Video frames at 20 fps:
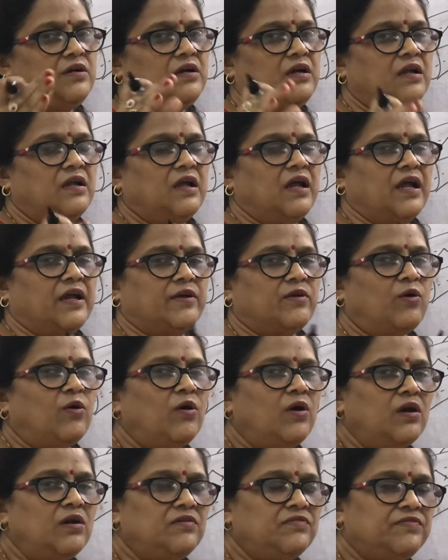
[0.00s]
at
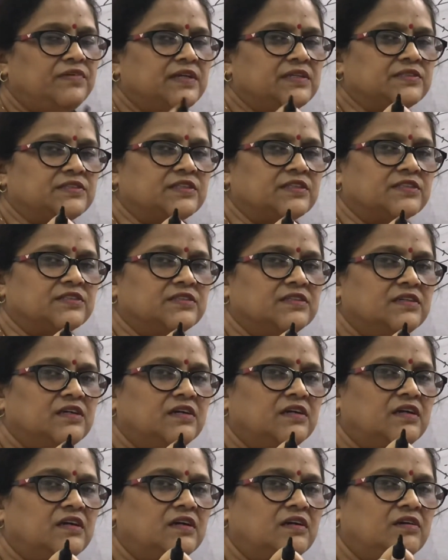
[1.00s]
all faces,
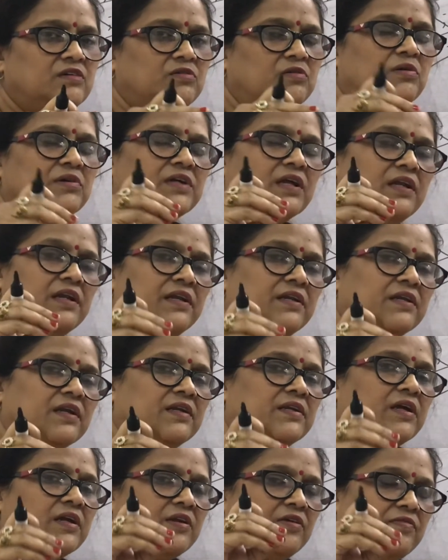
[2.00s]
total
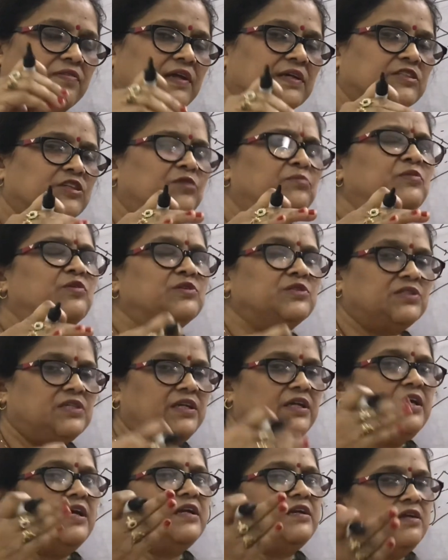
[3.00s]
internal reflection,
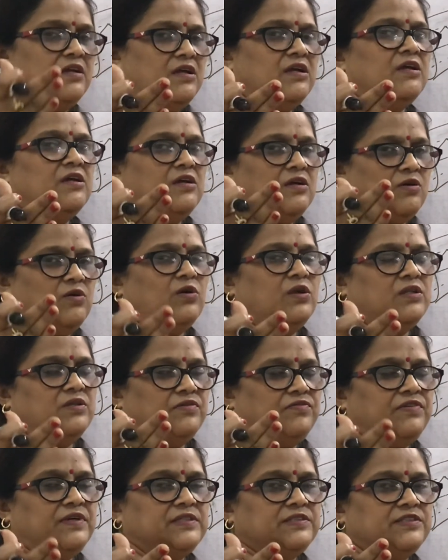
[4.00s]
mostly at all the
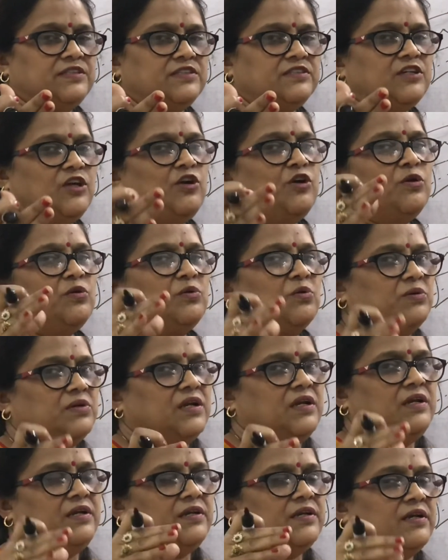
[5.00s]
faces, total
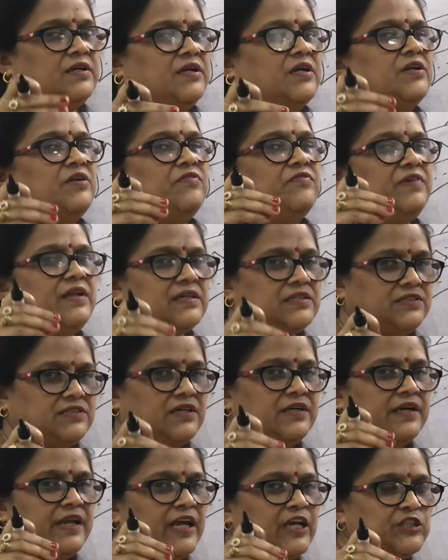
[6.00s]
internal reflection
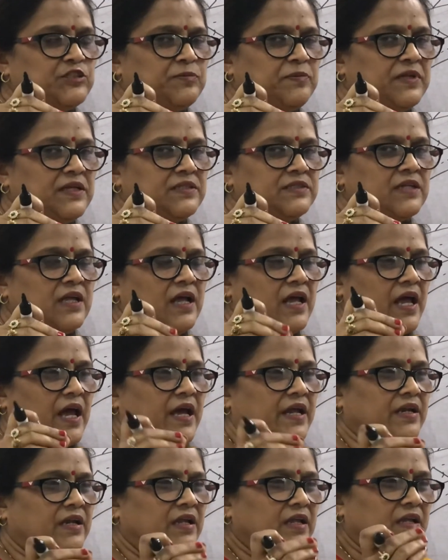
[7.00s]
takes place,
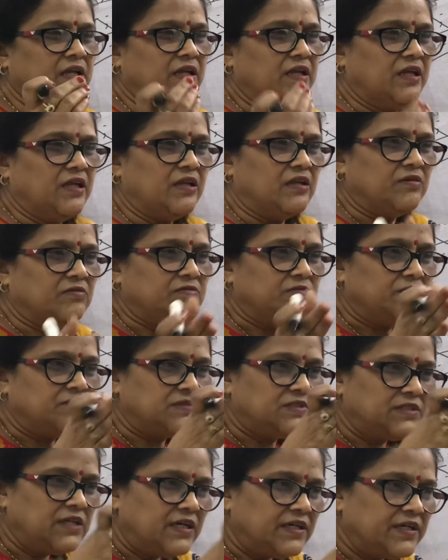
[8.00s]
and in
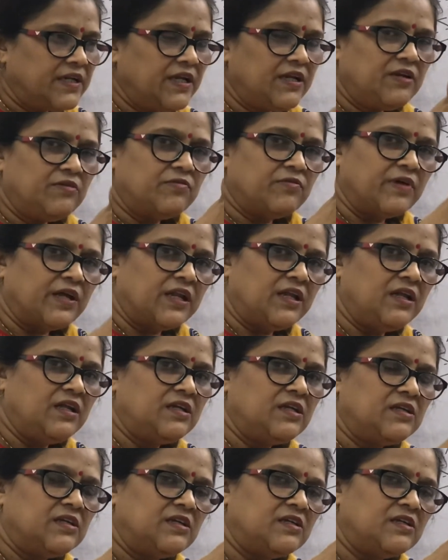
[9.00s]
certain very